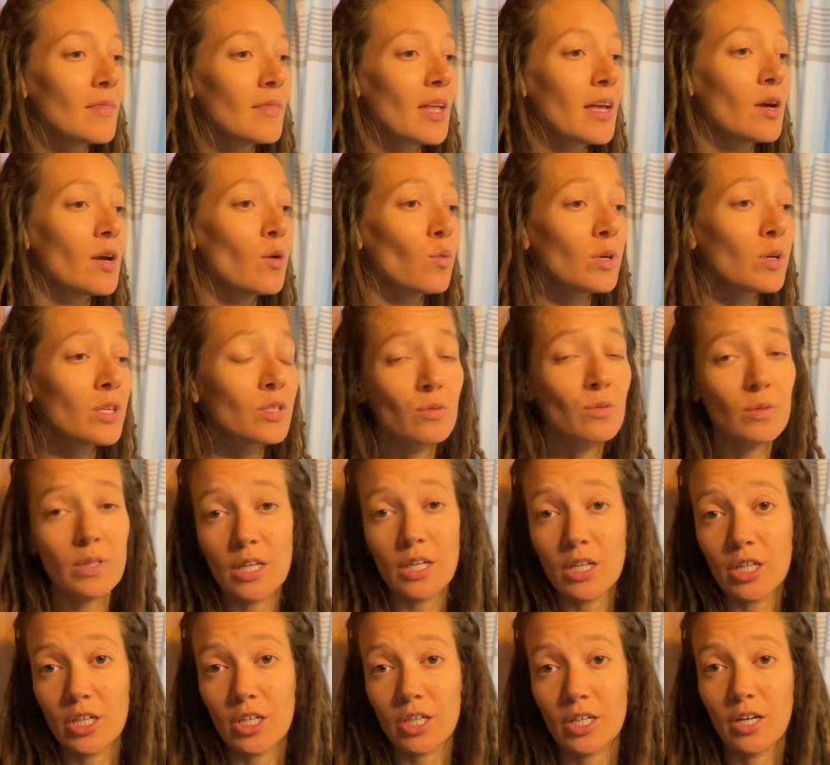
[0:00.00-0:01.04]
It works really
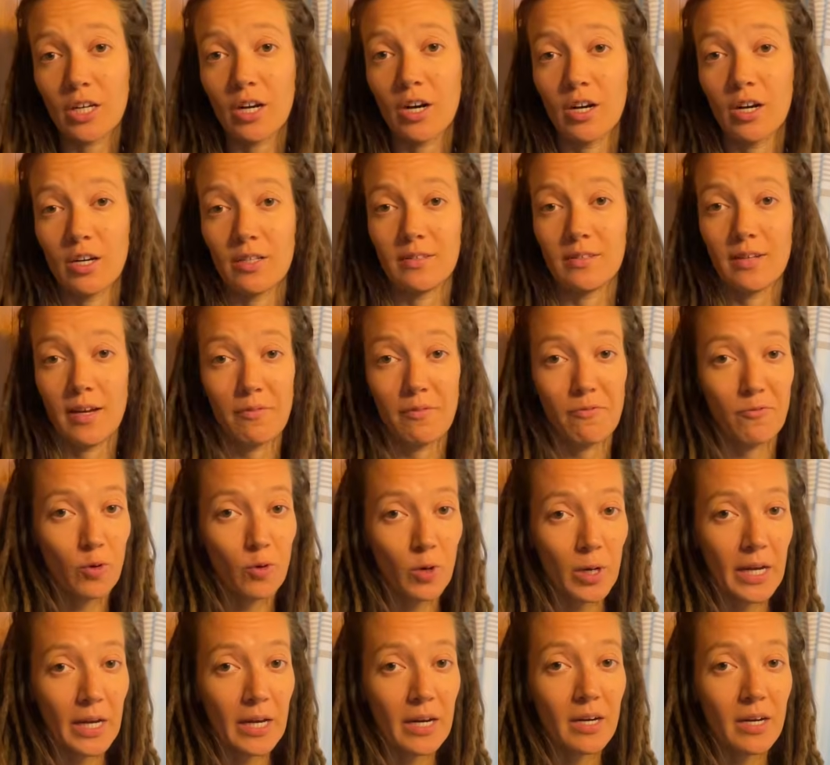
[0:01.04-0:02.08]
good on type
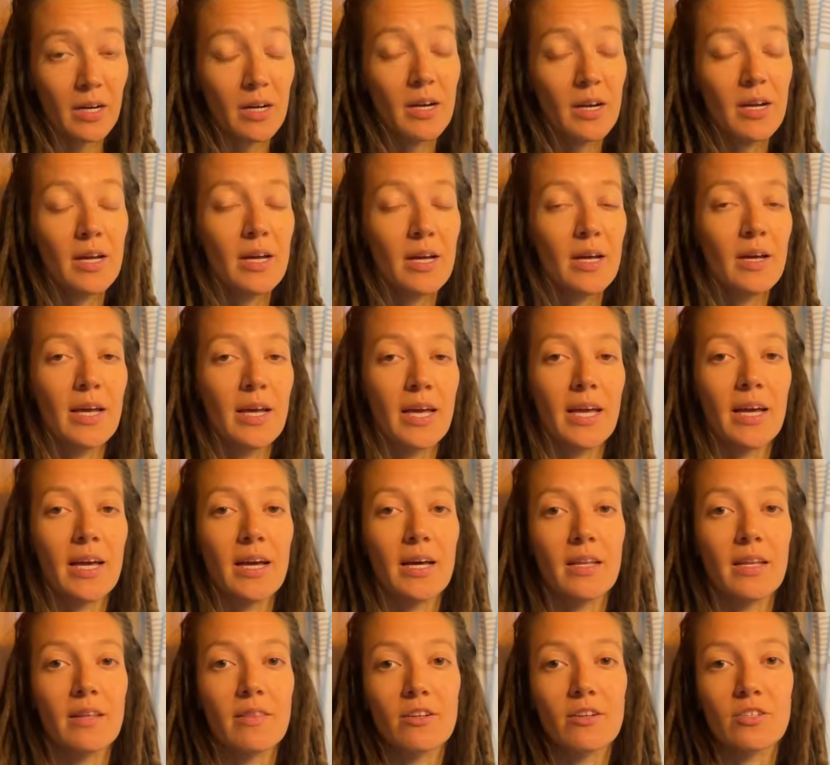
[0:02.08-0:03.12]
4 hair.
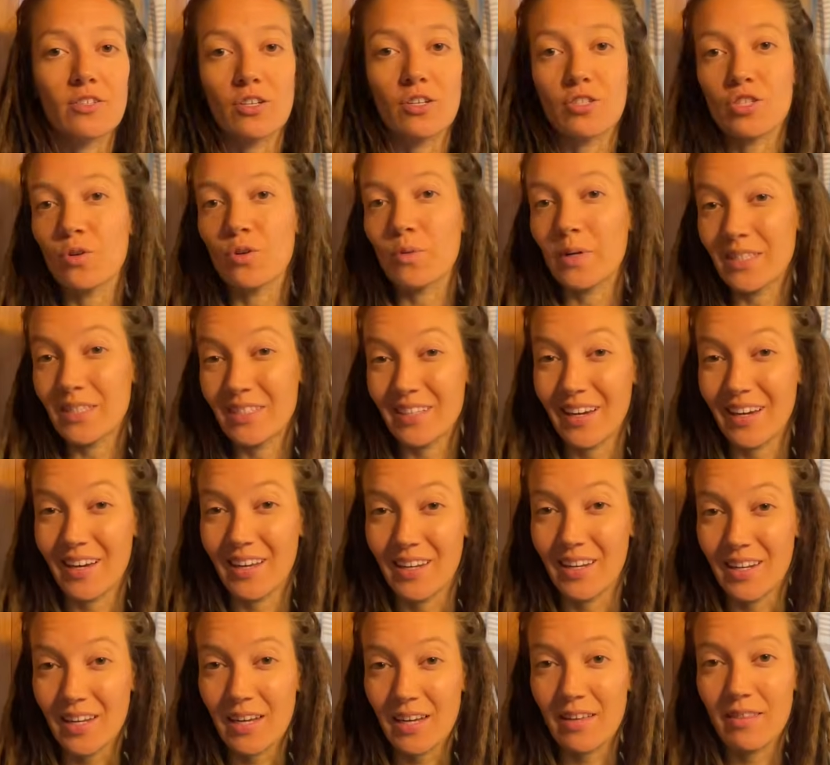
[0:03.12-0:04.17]
And there's also a
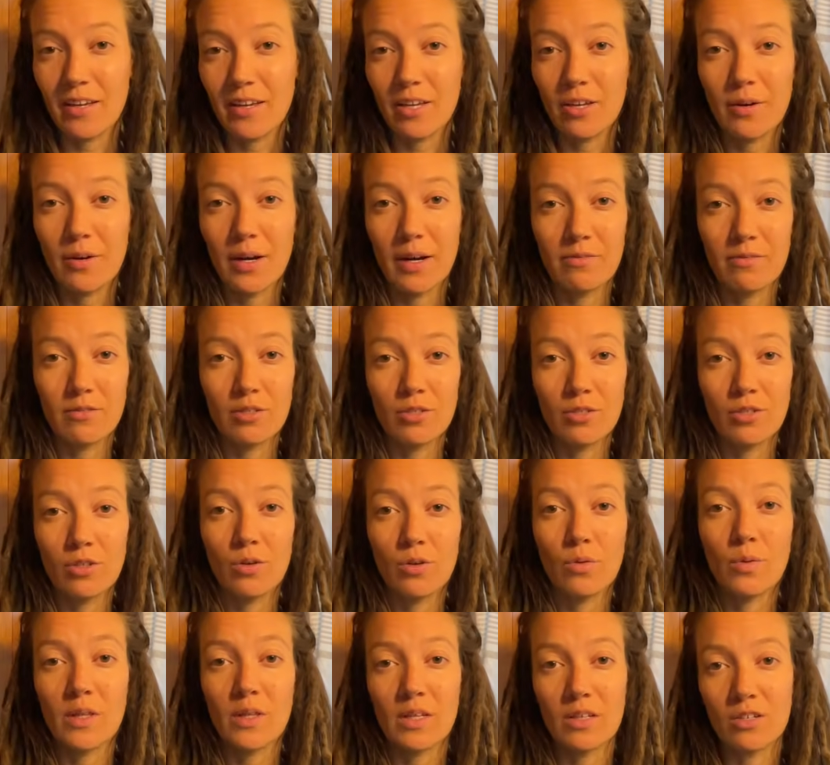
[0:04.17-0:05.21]
technique that you have to do
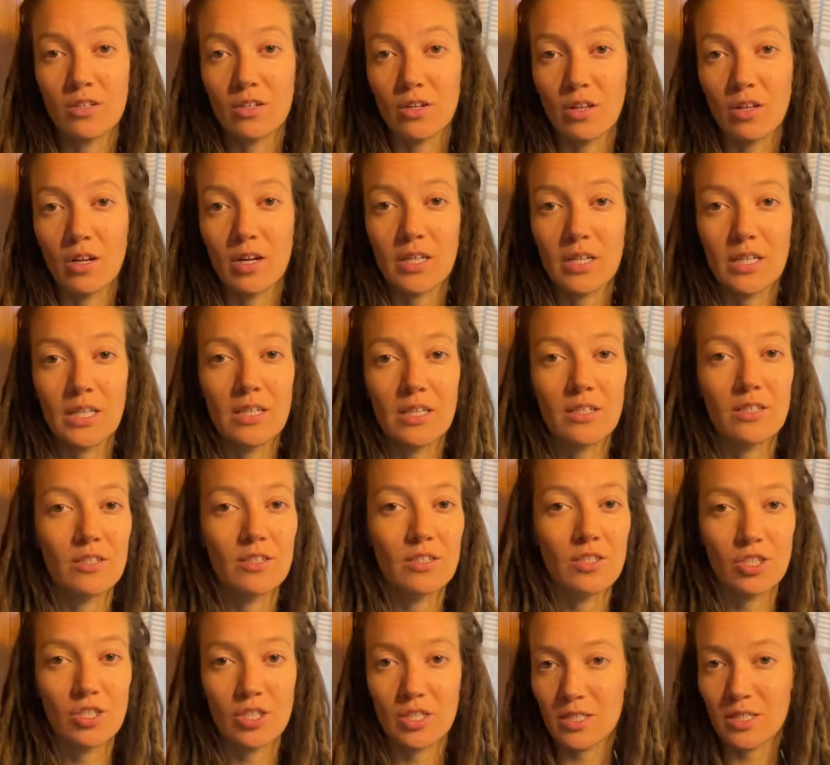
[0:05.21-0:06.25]
with interlocking,
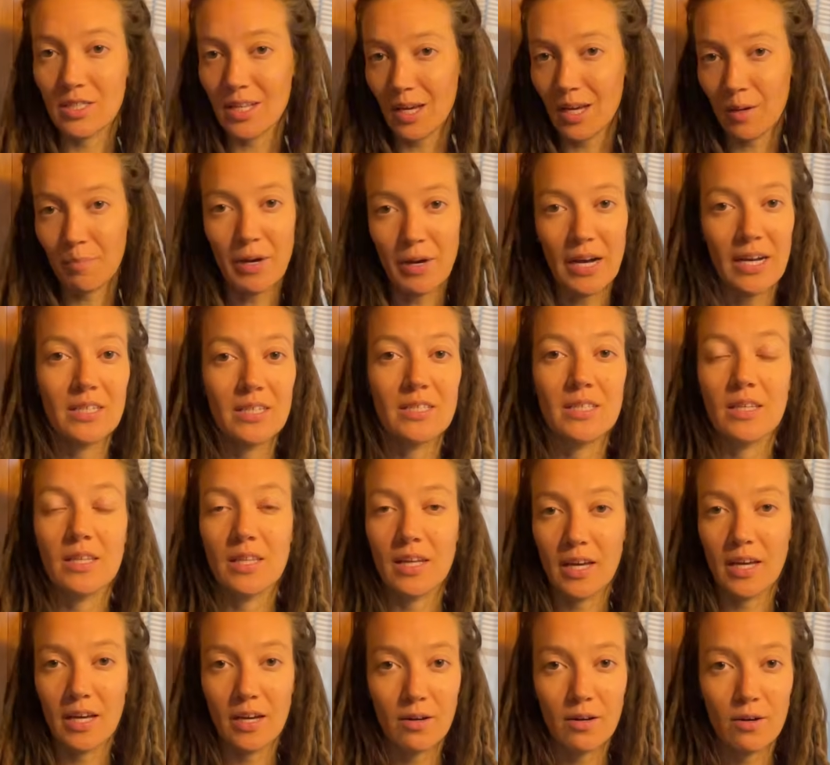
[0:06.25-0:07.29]
because just like passing the
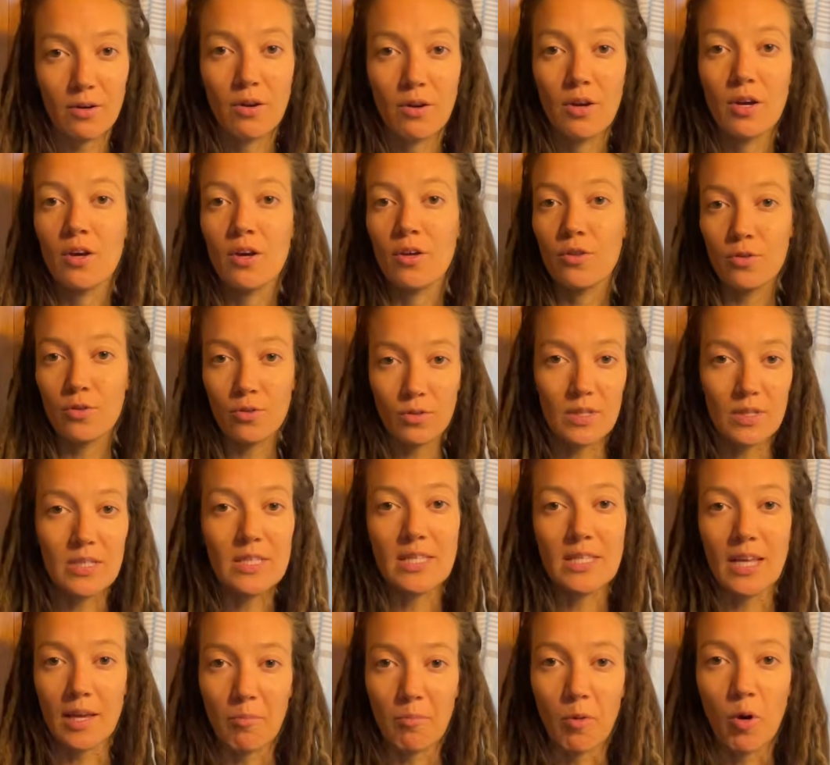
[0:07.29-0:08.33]
hair through the
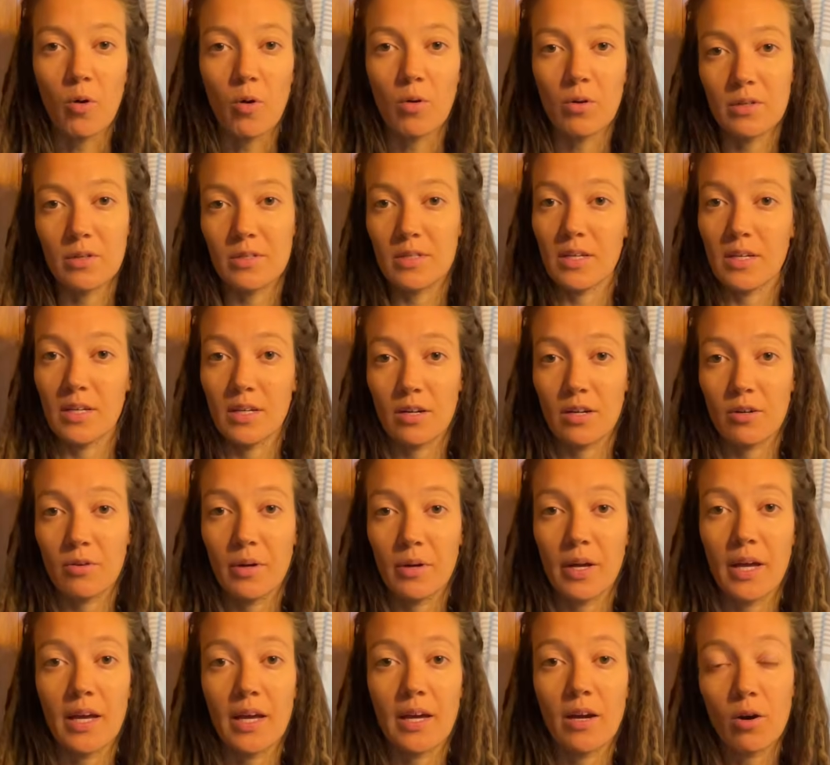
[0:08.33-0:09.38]
same hole is going to
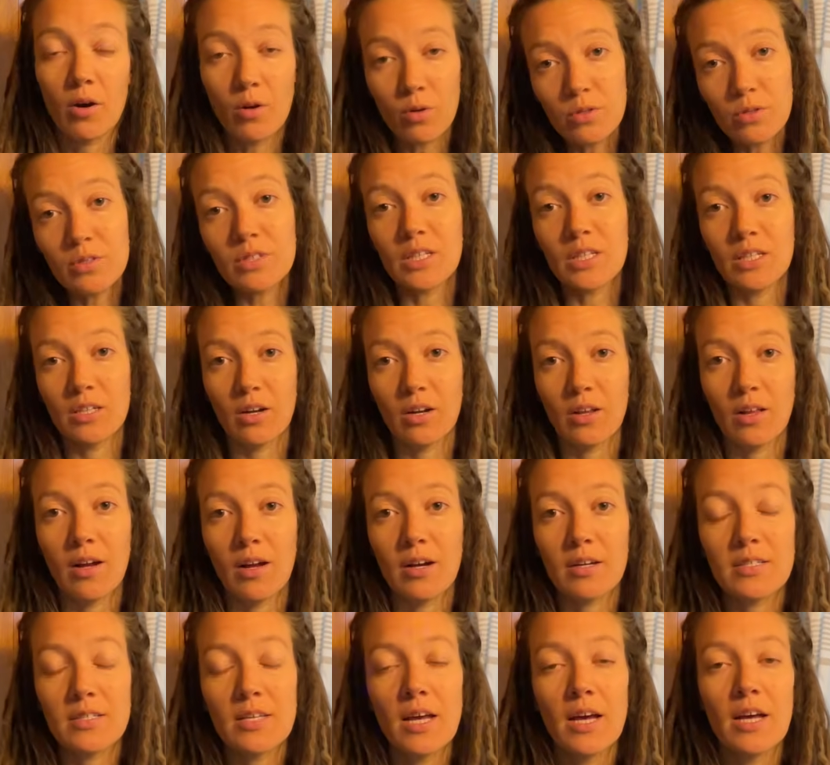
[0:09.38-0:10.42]
create holes in your
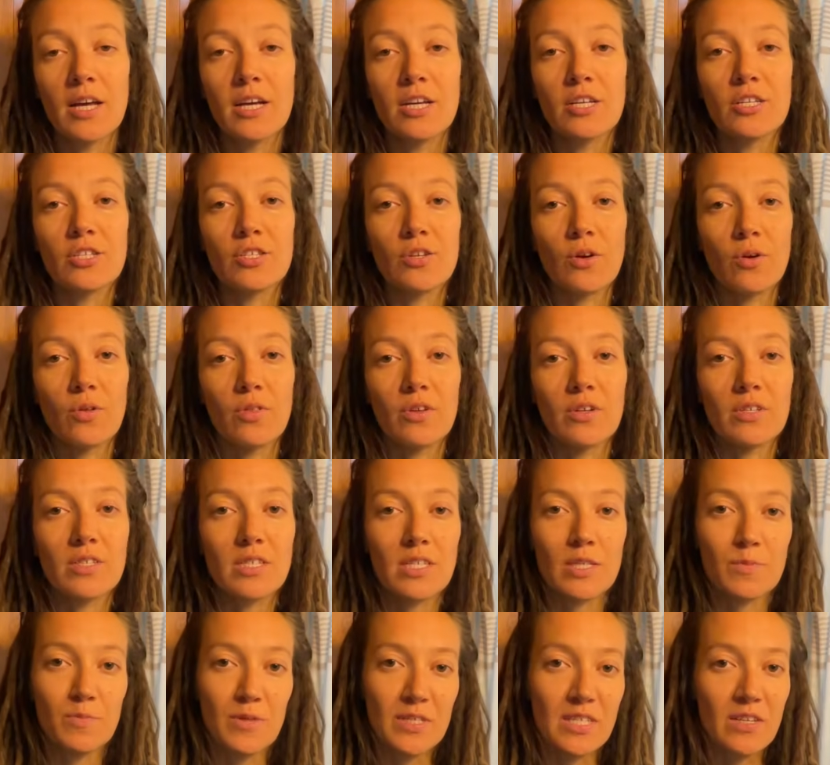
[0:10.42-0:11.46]
locks. So there's a
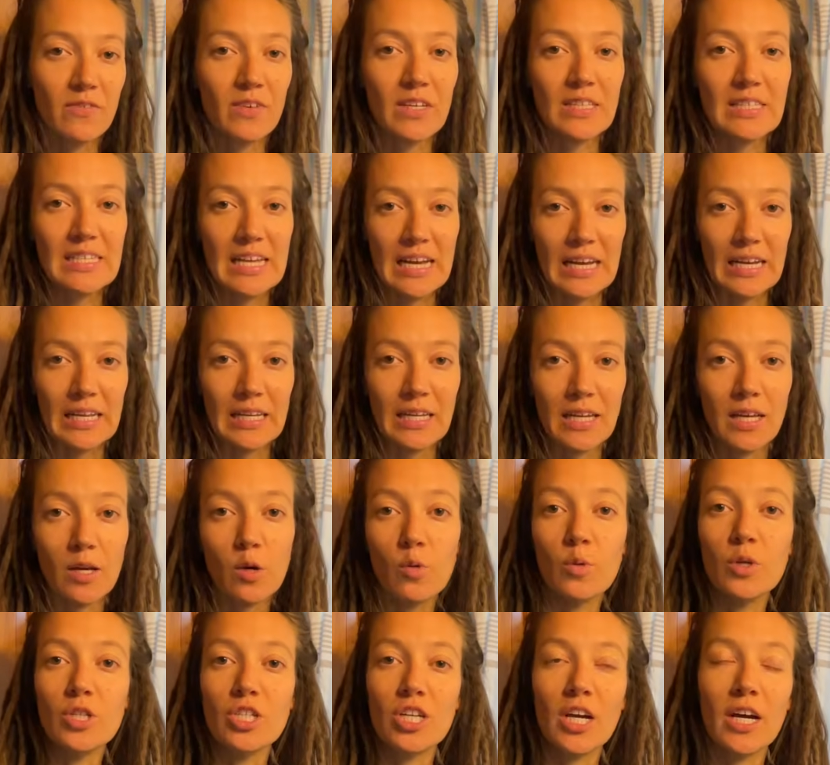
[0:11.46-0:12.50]
specific technique,
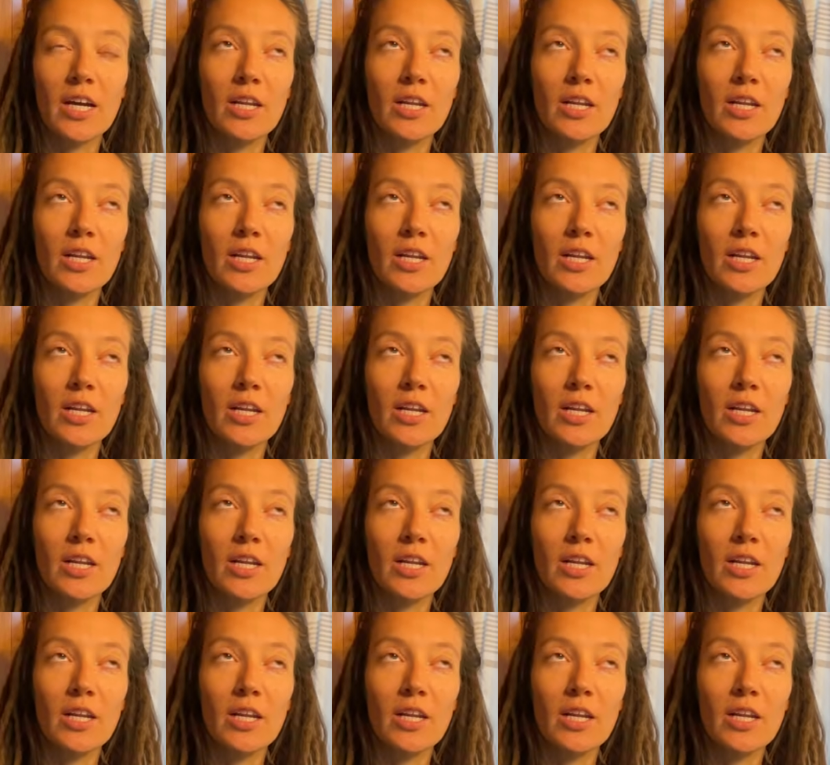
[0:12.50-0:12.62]
which I